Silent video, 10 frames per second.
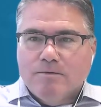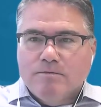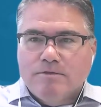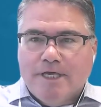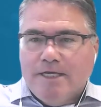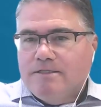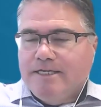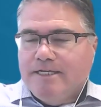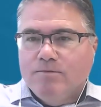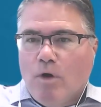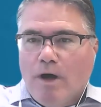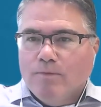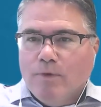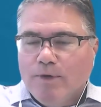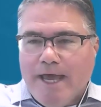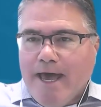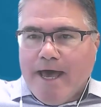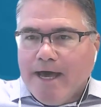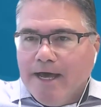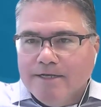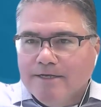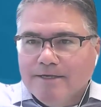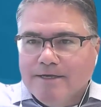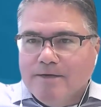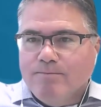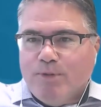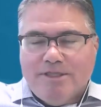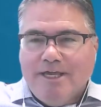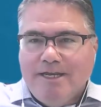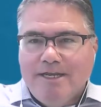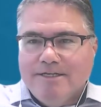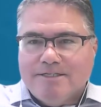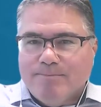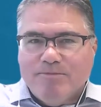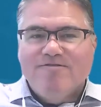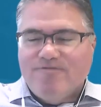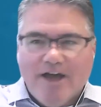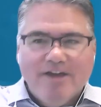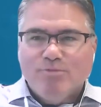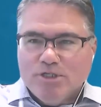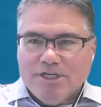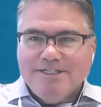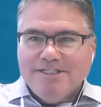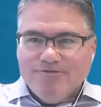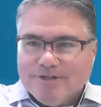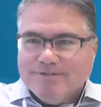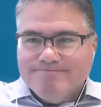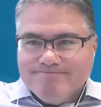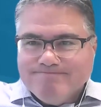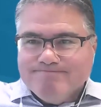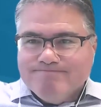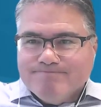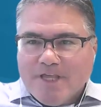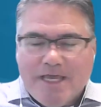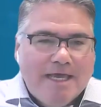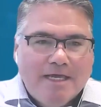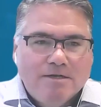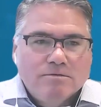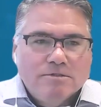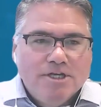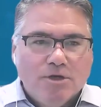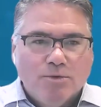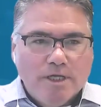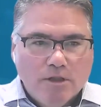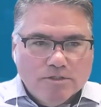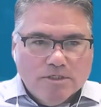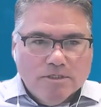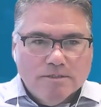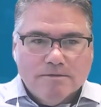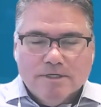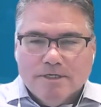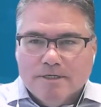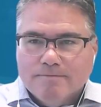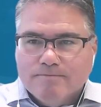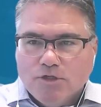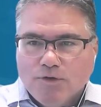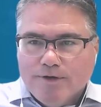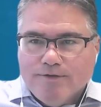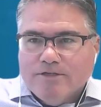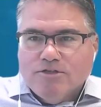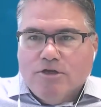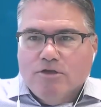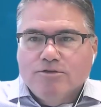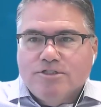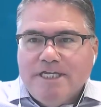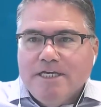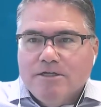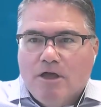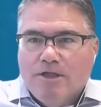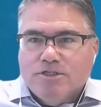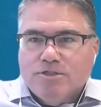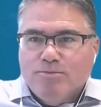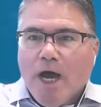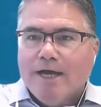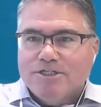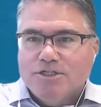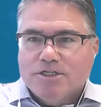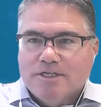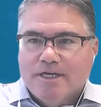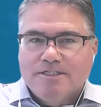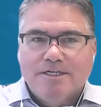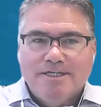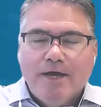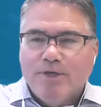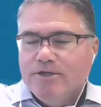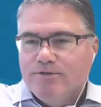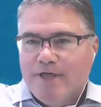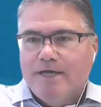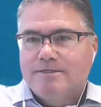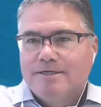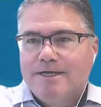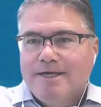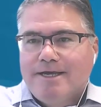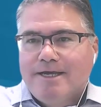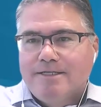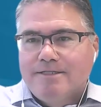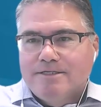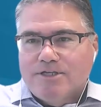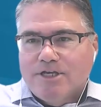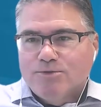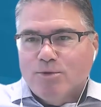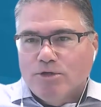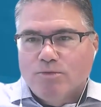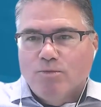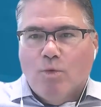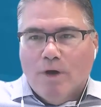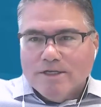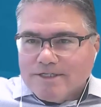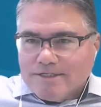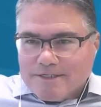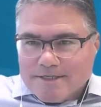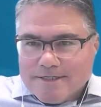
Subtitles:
they didn't want what we had, but they needed something 5% different. And we closed a $200,000 deal on the spot just because I said, yeah, we can do that. And the salesperson wasn't